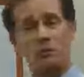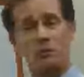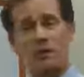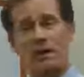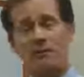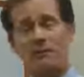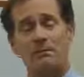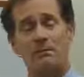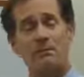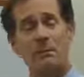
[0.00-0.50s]
Do you
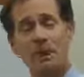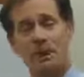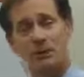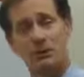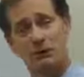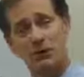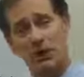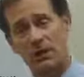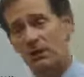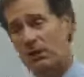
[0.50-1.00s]
have a
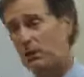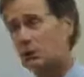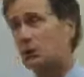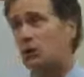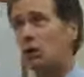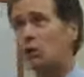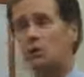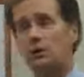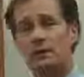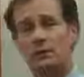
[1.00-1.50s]
bucket truck? Are you
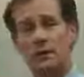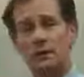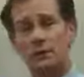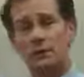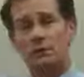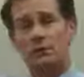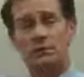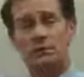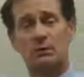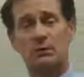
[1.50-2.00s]
loading
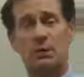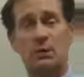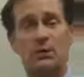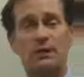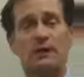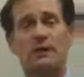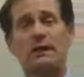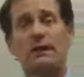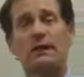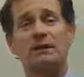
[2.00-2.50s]

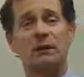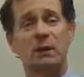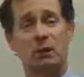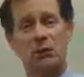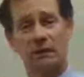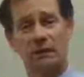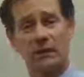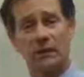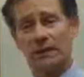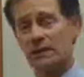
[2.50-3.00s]
and
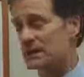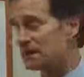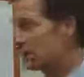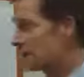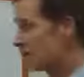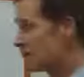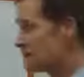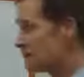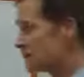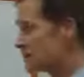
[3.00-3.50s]
unloading
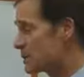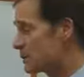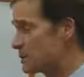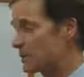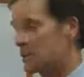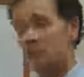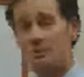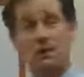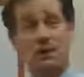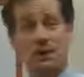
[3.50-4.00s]
any
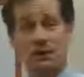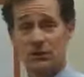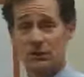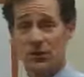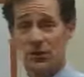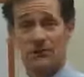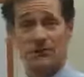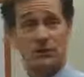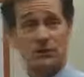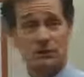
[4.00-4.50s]
materials? Do
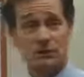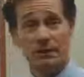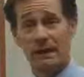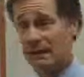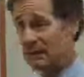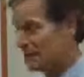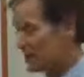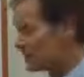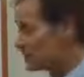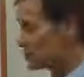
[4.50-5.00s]
you have a
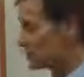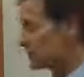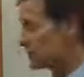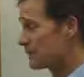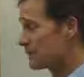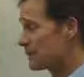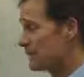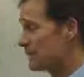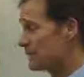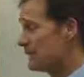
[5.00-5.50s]
crane? That sort
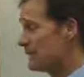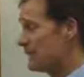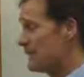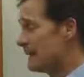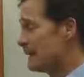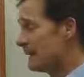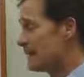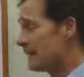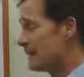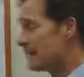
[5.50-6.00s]
of thing.
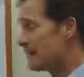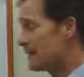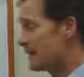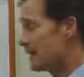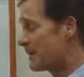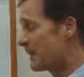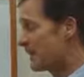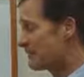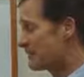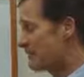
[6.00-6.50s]

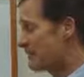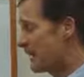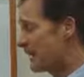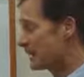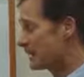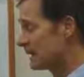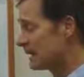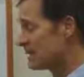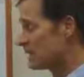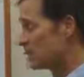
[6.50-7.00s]
And then
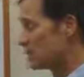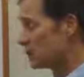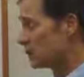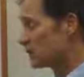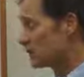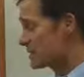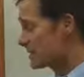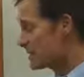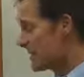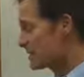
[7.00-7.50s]
finally,
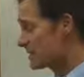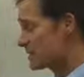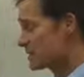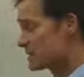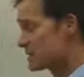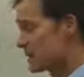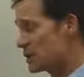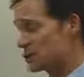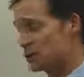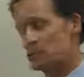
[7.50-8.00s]
workers'
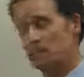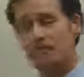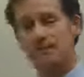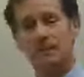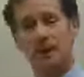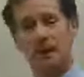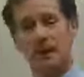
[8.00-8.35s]
compensation.